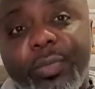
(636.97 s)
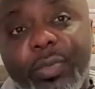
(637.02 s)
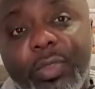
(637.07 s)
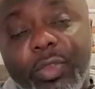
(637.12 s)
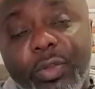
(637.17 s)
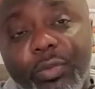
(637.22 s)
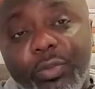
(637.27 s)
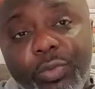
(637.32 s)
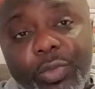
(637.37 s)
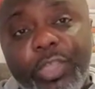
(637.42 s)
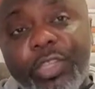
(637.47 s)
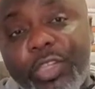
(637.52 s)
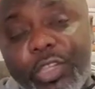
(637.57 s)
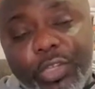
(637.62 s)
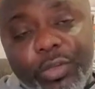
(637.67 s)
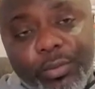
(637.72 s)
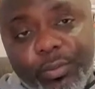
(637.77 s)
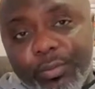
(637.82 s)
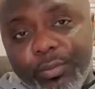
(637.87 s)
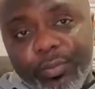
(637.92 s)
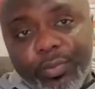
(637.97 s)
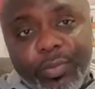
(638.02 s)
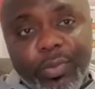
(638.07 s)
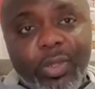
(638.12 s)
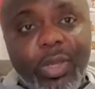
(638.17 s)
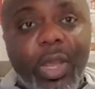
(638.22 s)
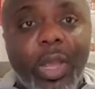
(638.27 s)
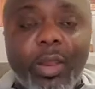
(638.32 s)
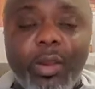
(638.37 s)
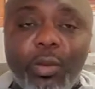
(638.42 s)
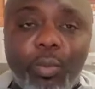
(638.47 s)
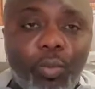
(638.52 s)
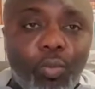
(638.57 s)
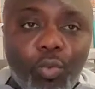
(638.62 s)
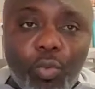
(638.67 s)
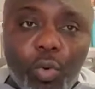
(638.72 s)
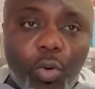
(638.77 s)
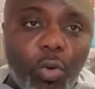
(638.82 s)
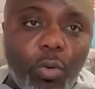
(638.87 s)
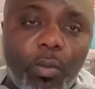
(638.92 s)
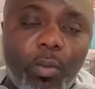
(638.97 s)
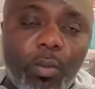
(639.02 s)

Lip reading: the rich and the poor.